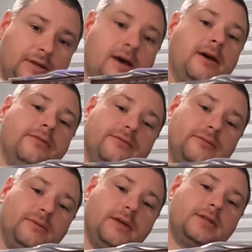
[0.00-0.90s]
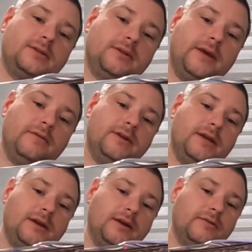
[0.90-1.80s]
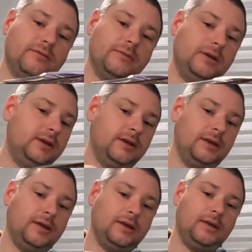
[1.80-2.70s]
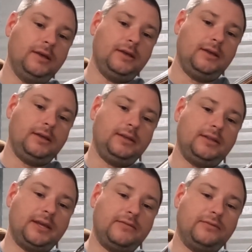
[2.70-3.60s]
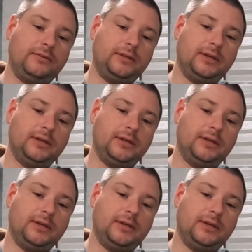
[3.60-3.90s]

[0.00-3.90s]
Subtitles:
my knife. That's everyday carry for me, and thankful